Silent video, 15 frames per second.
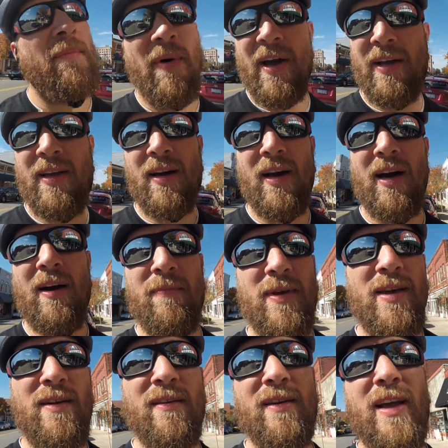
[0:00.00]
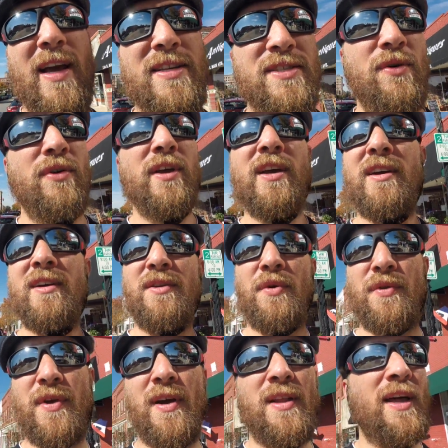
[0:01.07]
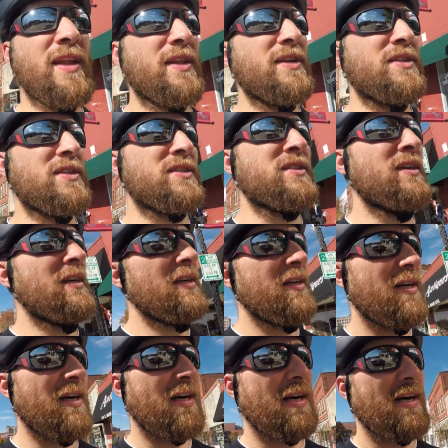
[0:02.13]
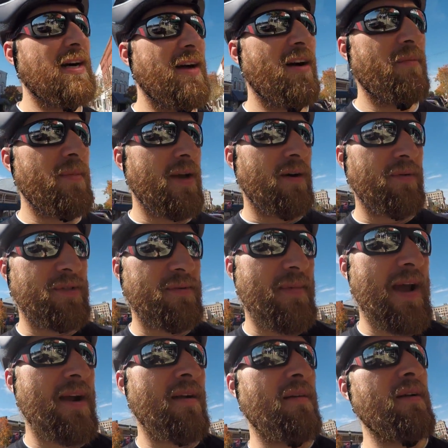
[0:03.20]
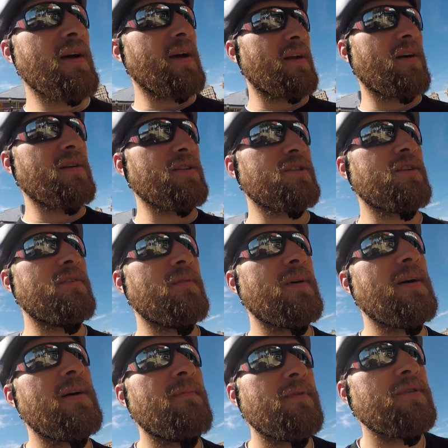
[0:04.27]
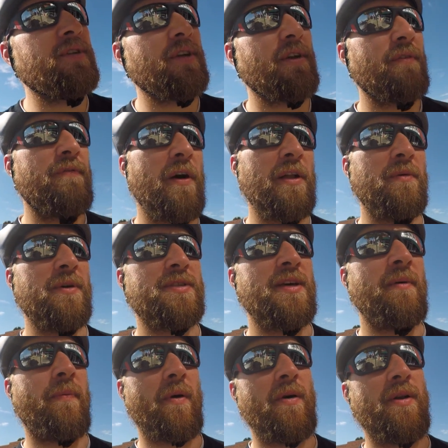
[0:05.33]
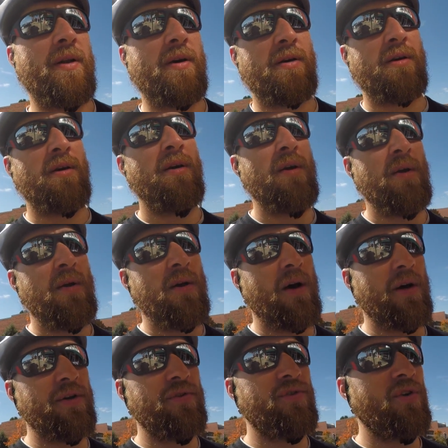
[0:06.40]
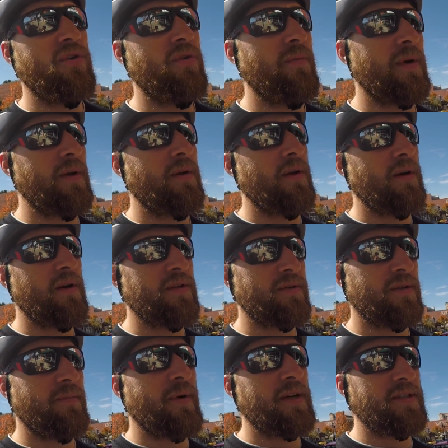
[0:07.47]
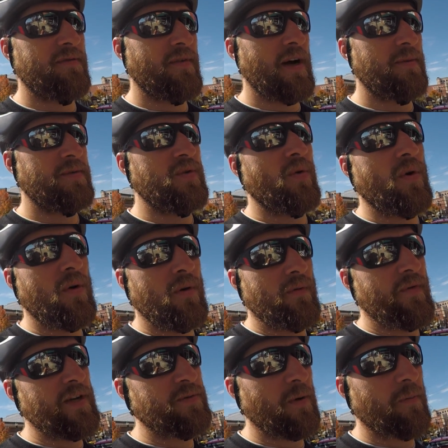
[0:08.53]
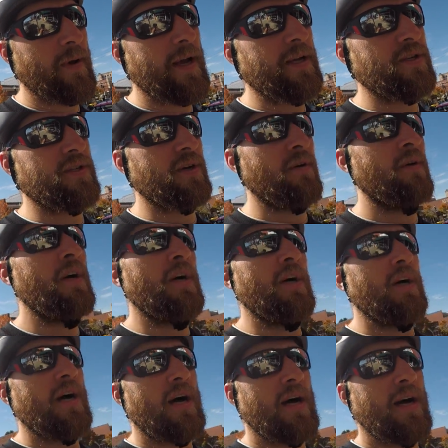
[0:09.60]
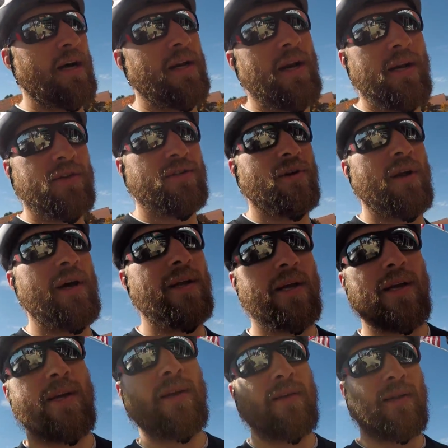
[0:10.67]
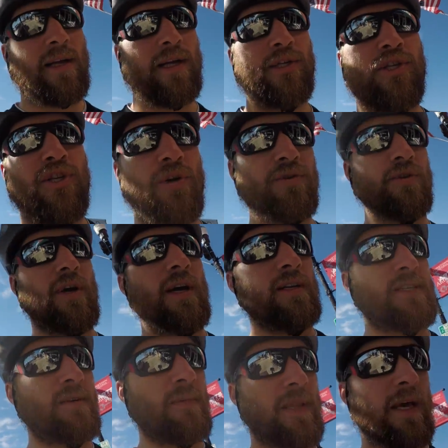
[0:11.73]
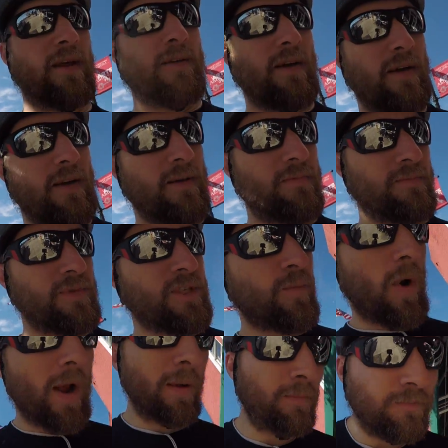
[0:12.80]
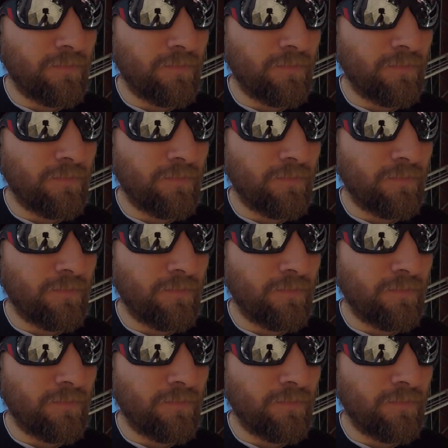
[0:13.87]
a Bike um, here in Gastonia, North Carolina. They just uh, helped me out with some air, and also um, they're going to follow us up on uh, on YouTube and, and also on the Positive Vibes Tour Facebook page. So, uh, and I also got a like I just showed you guys some of that um, spray